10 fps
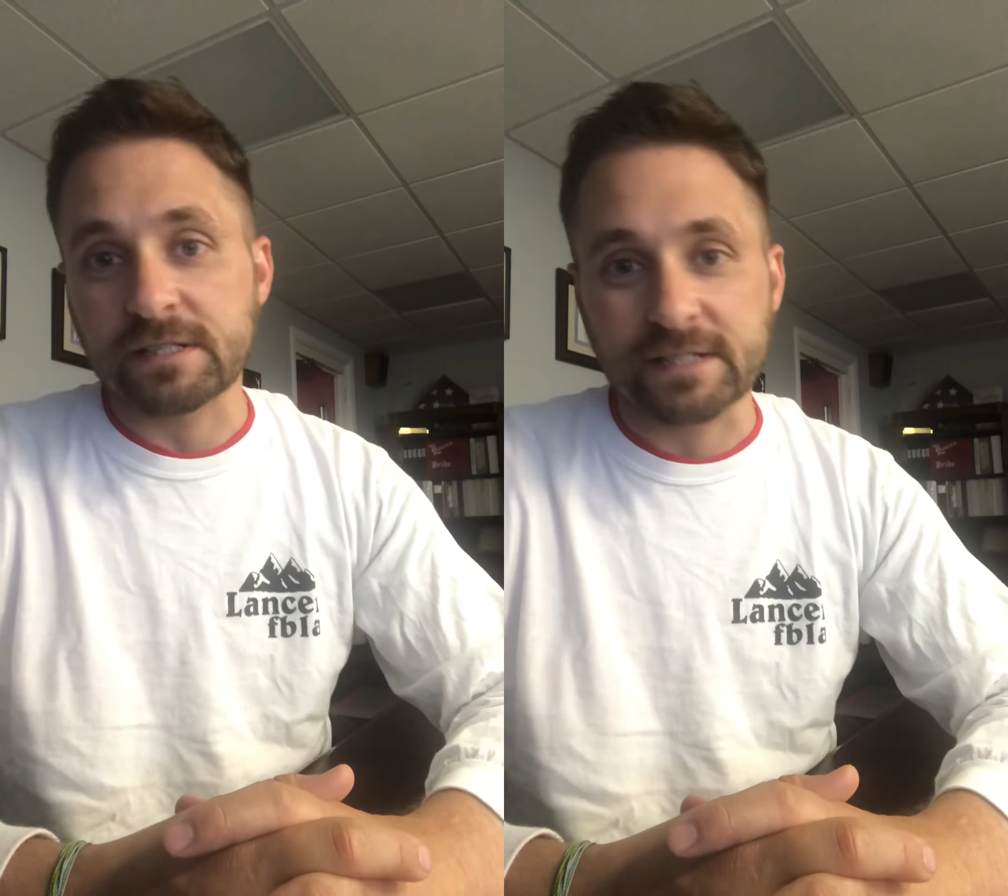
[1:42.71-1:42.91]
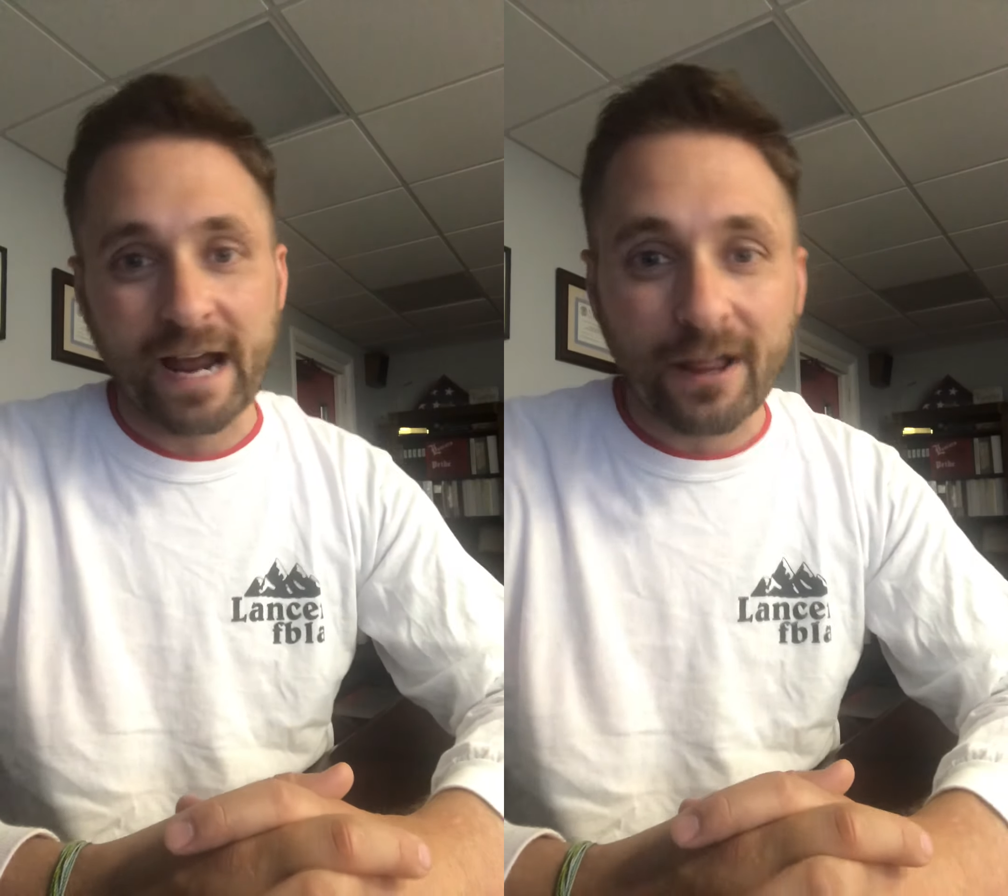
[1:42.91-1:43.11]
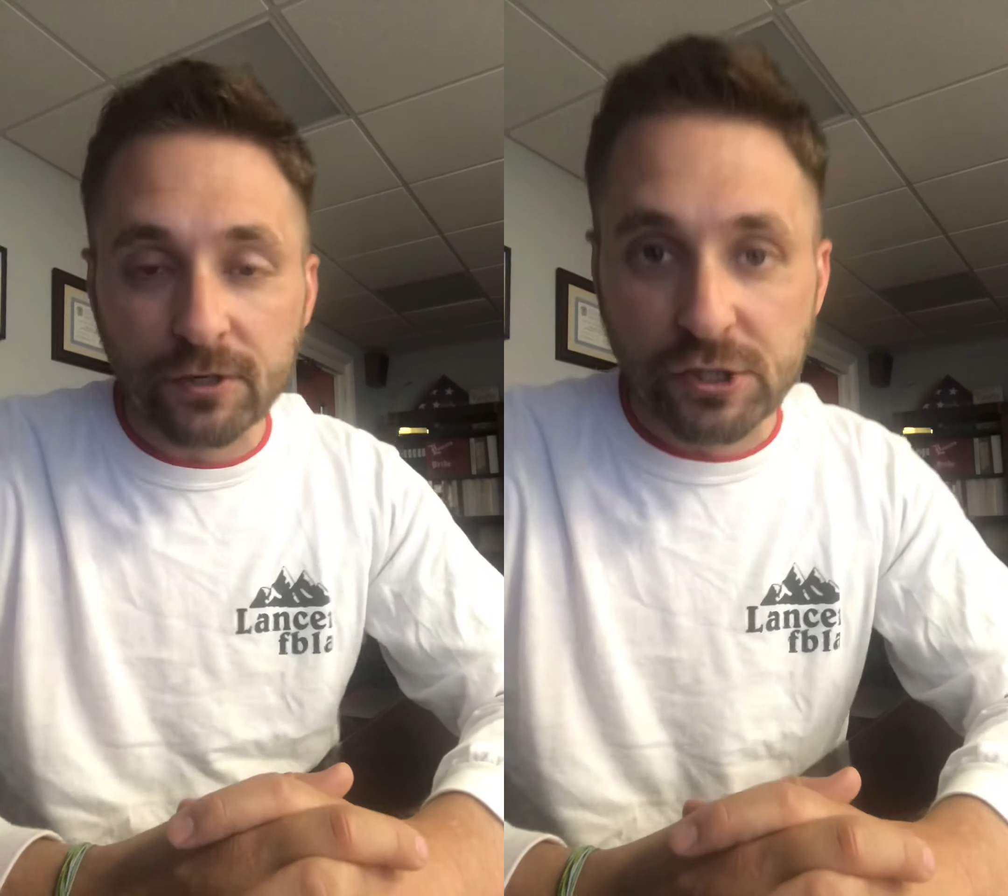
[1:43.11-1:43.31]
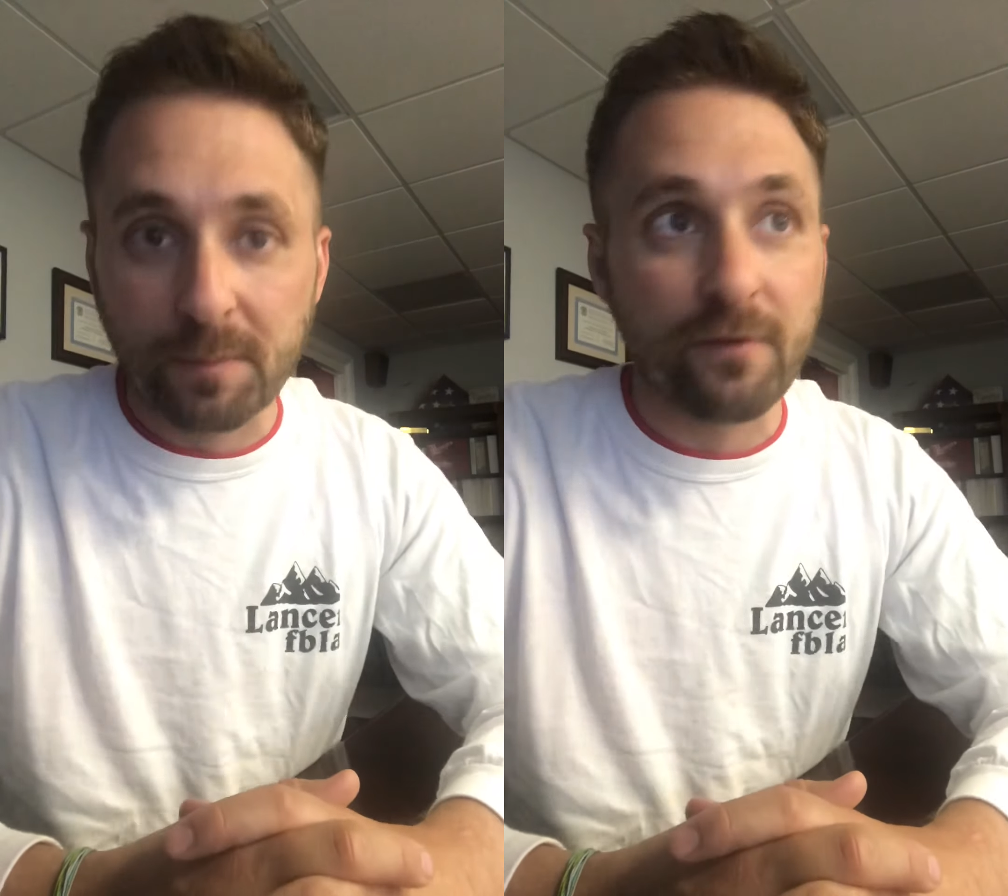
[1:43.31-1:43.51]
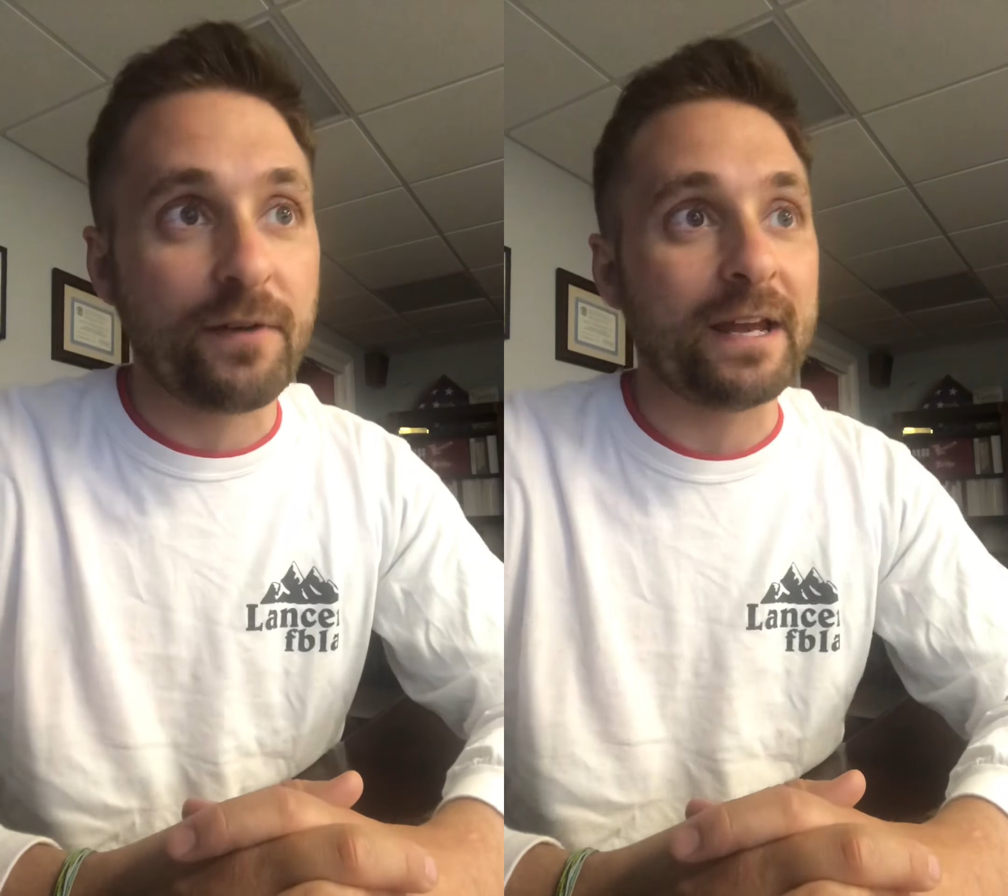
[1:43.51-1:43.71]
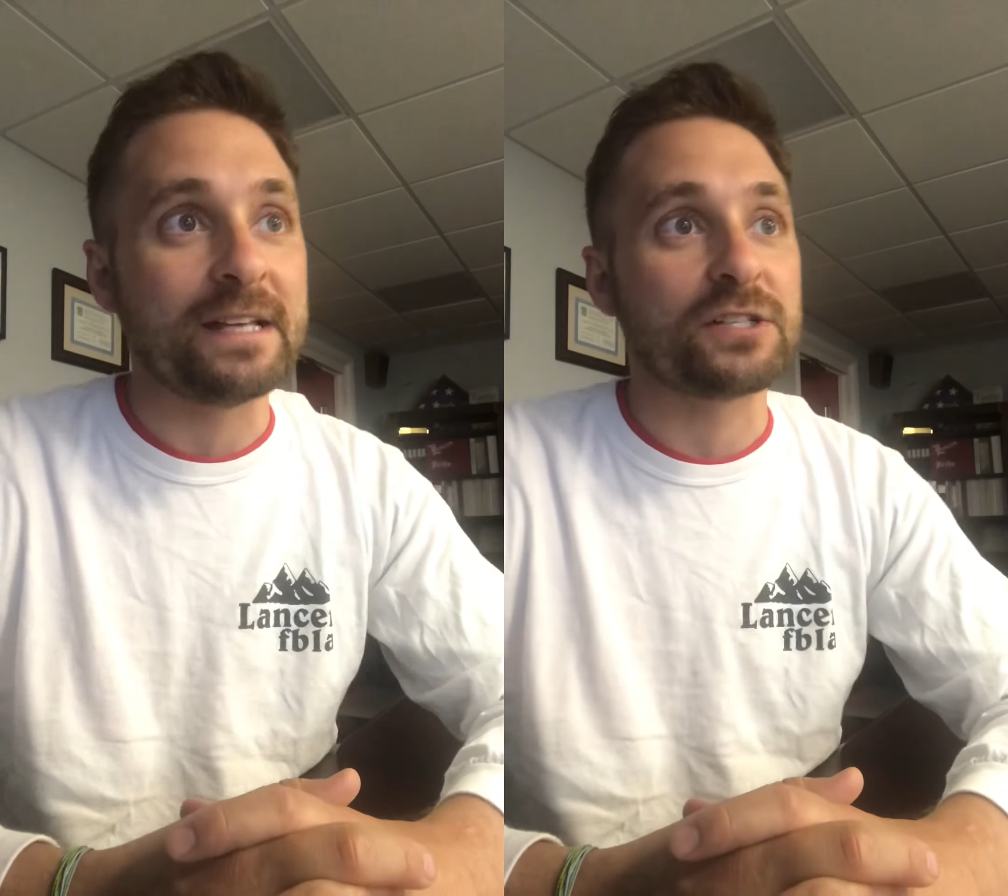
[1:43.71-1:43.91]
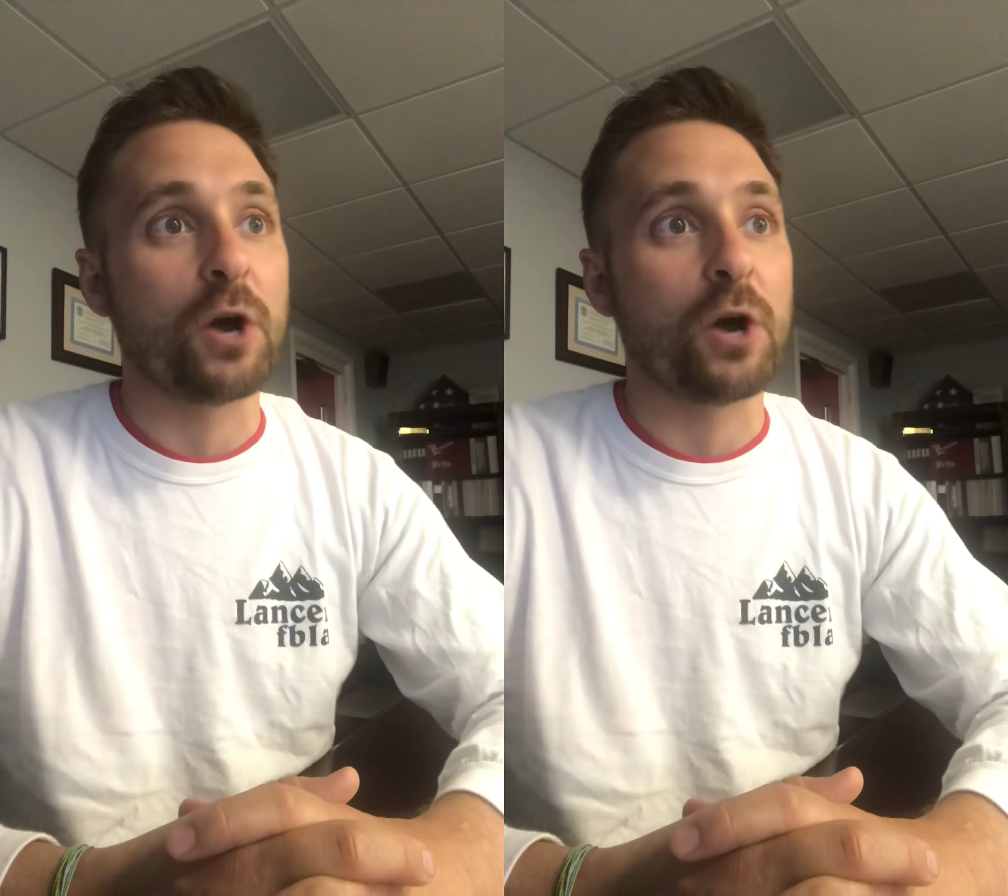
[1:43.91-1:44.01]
and Scholarship event is